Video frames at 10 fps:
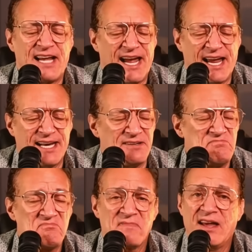
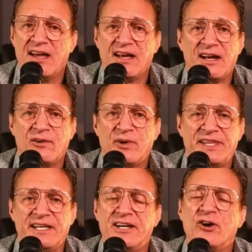And
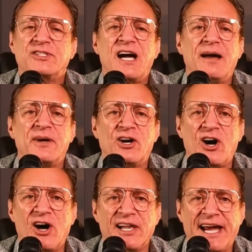within no time at
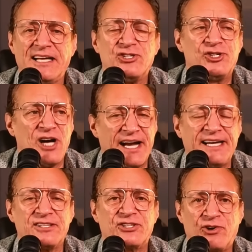all, a
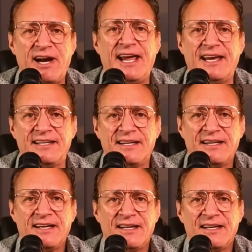giant crane
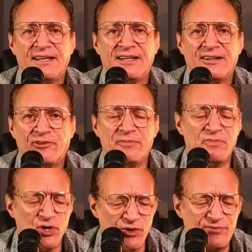
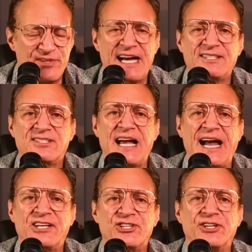removed that
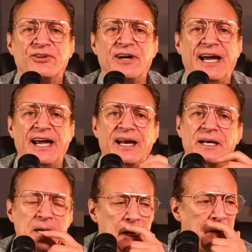statue,
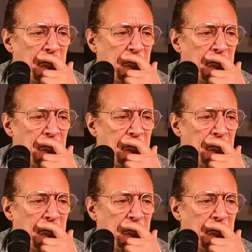and